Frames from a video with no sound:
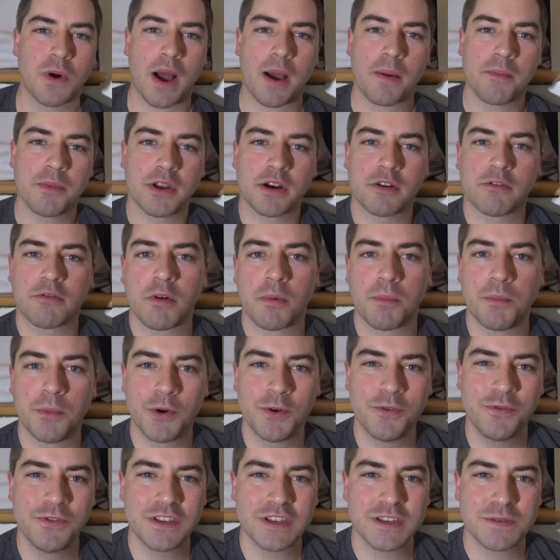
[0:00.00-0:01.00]
I'm gonna
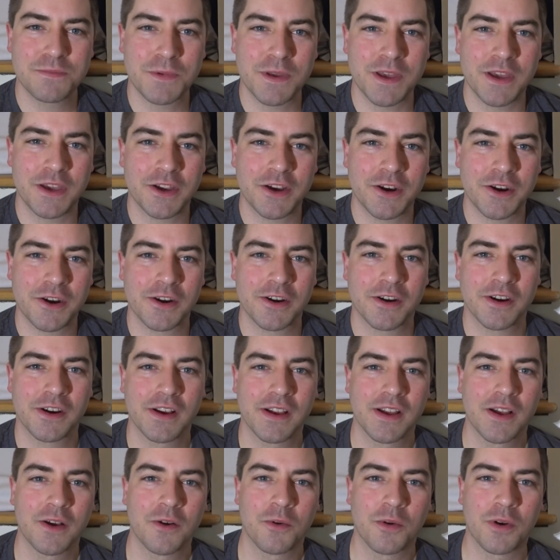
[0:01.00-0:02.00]
remove the speaker.
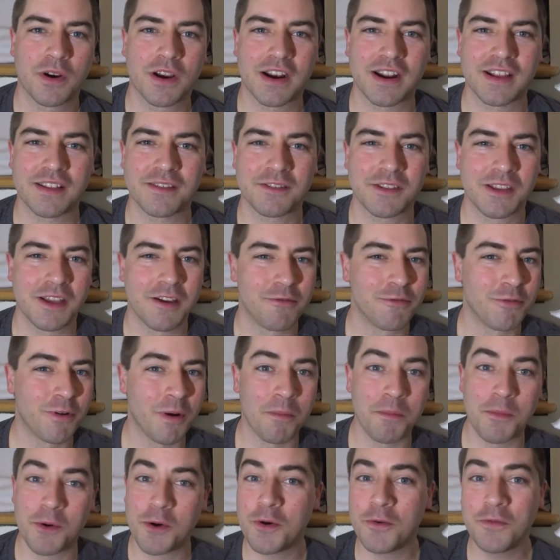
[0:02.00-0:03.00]
We're gonna
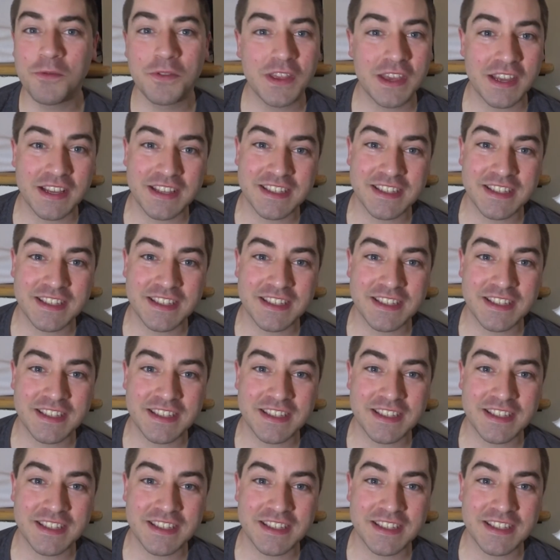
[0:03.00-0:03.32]
remove the